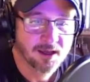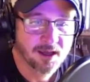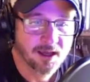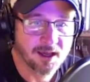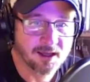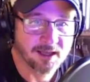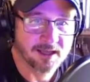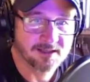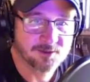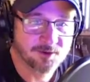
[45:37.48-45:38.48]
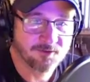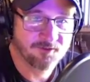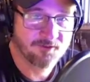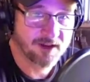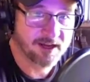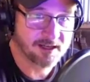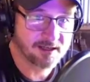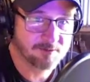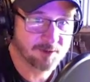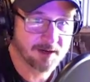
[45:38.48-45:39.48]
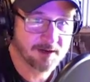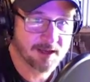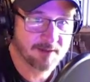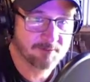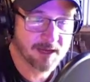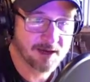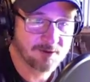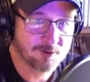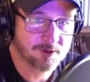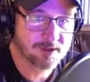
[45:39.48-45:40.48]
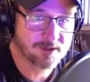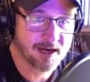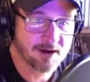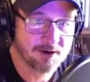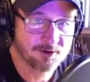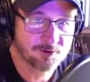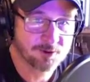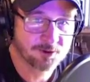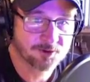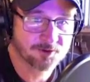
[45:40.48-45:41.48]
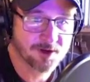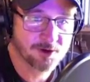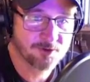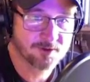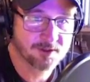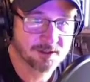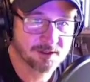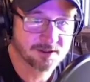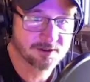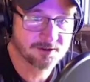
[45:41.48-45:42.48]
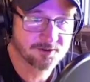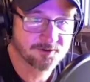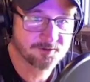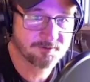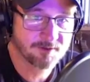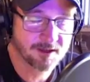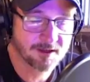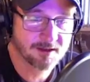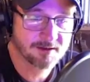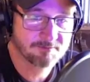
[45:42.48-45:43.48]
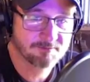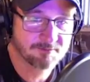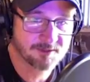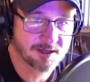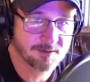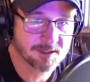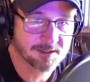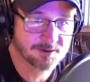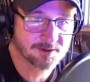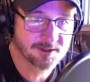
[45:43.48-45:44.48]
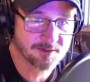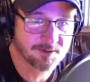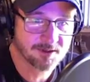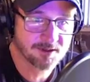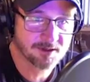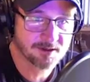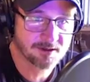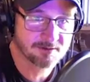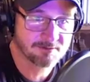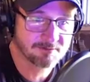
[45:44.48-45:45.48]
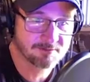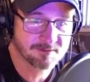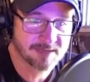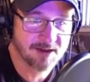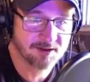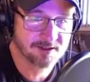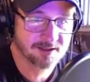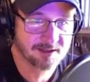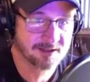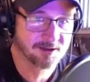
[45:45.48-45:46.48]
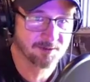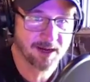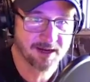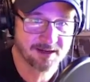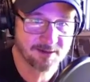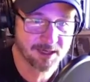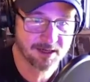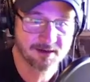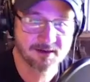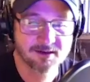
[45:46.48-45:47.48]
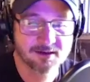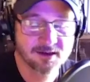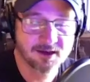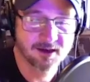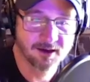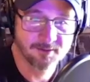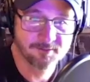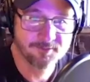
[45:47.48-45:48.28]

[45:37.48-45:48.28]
And right. It sort of faded, but I, I'm kind of wondering now in the world of COVID if like zombies or something down the, you know, the pandemic, um,